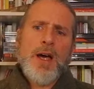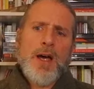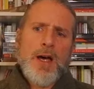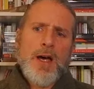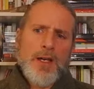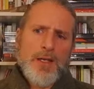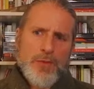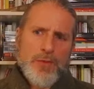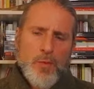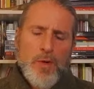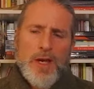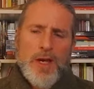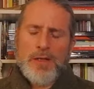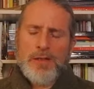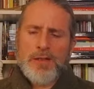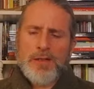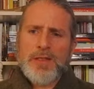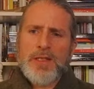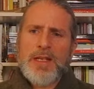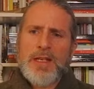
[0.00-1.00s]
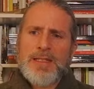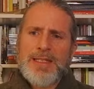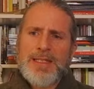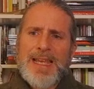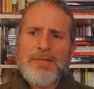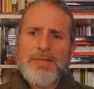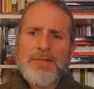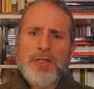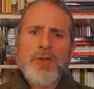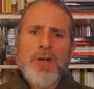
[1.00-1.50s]
as well as, as
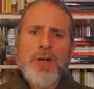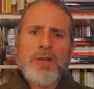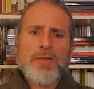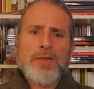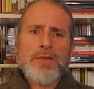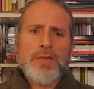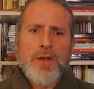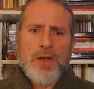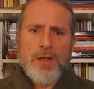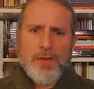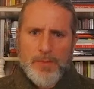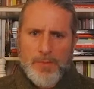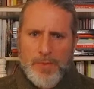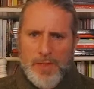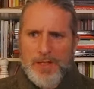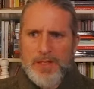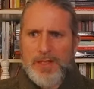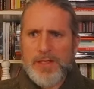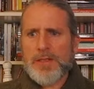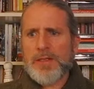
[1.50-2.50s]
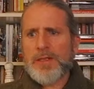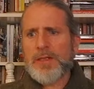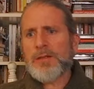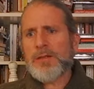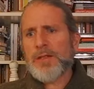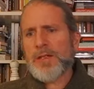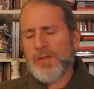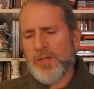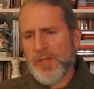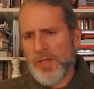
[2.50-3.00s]
having traveled to other places in,
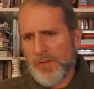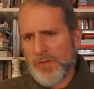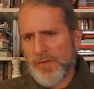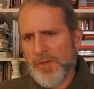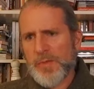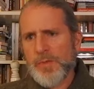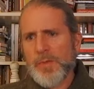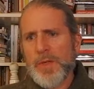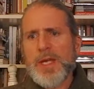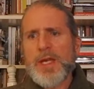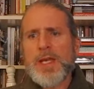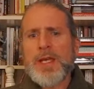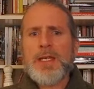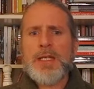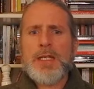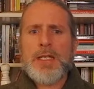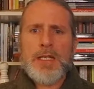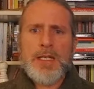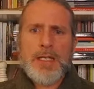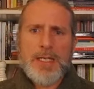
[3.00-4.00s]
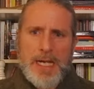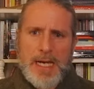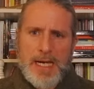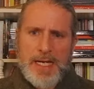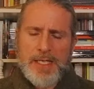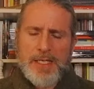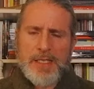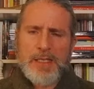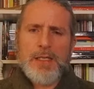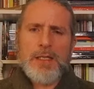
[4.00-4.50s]
in southern Spain and in
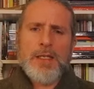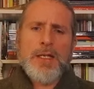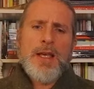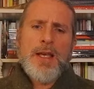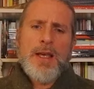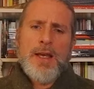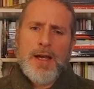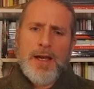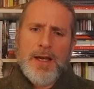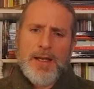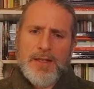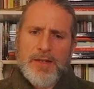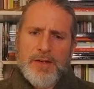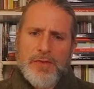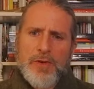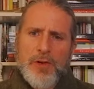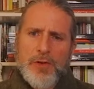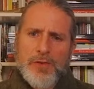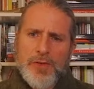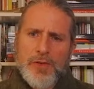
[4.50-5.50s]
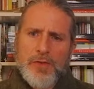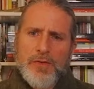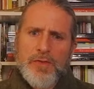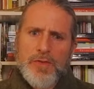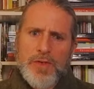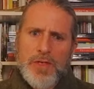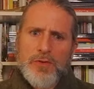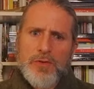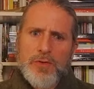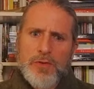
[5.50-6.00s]
Iceland that have also
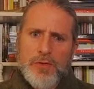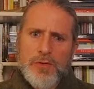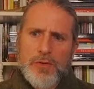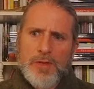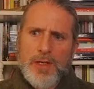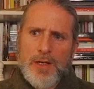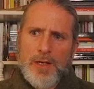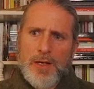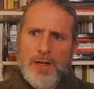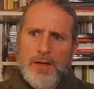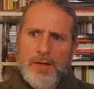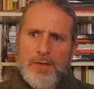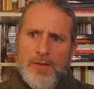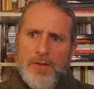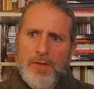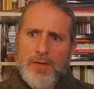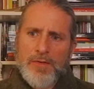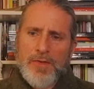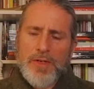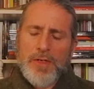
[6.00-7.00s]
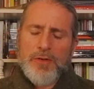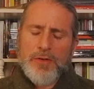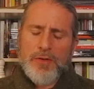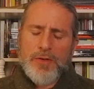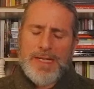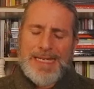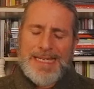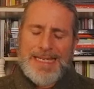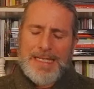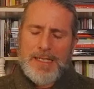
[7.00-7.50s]
featured
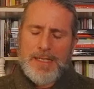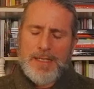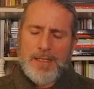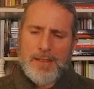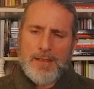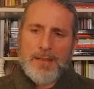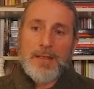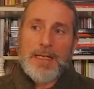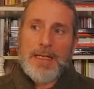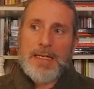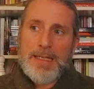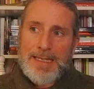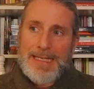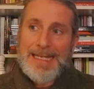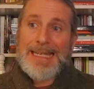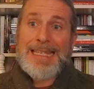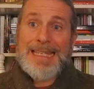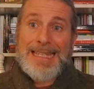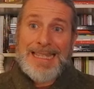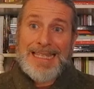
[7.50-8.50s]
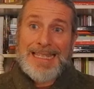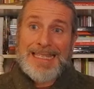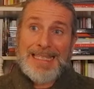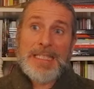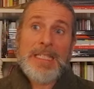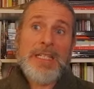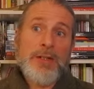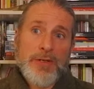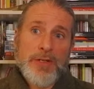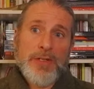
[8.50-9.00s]
featured in in in this
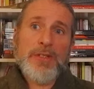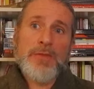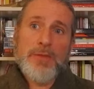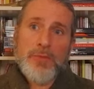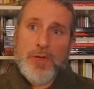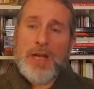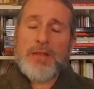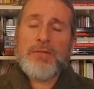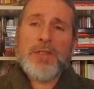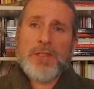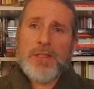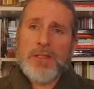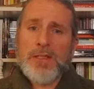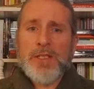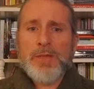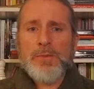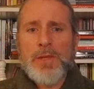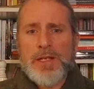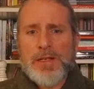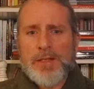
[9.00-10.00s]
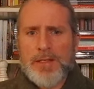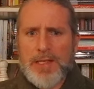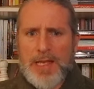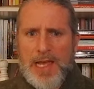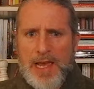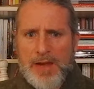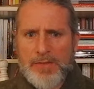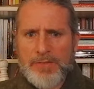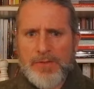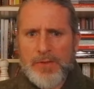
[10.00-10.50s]
series, traveling to these places
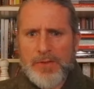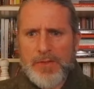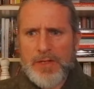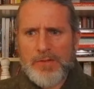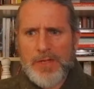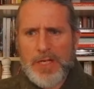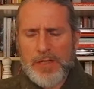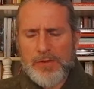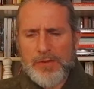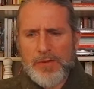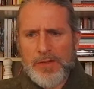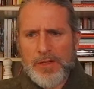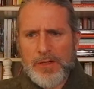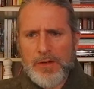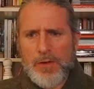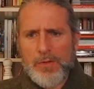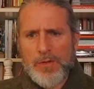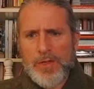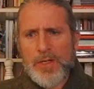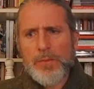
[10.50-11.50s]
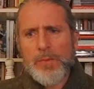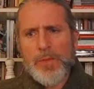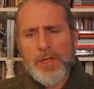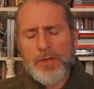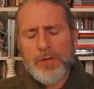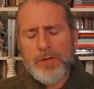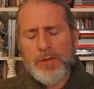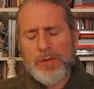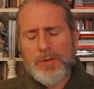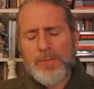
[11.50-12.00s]
after they've actually already
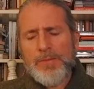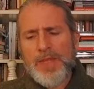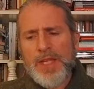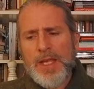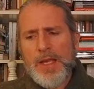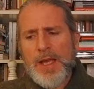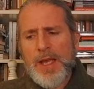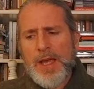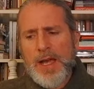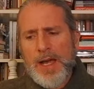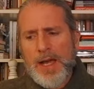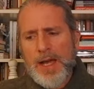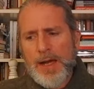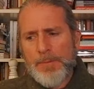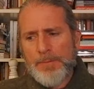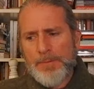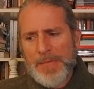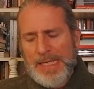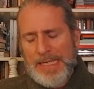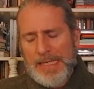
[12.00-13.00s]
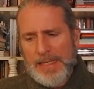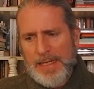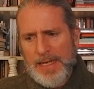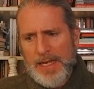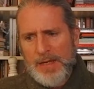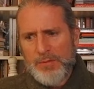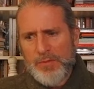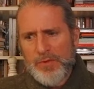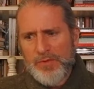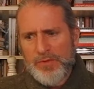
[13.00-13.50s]
appeared um, in
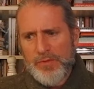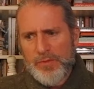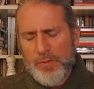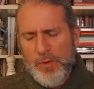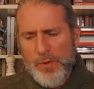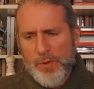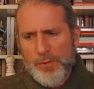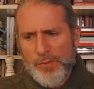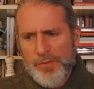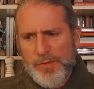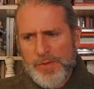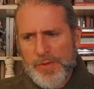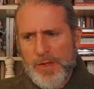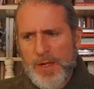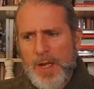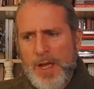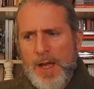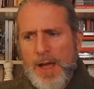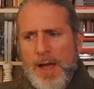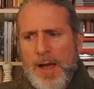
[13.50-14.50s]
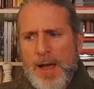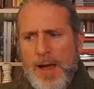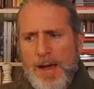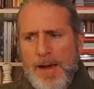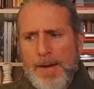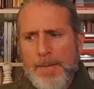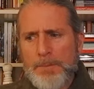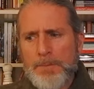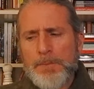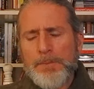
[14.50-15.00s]
Game of Thrones.
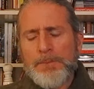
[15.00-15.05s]
Um,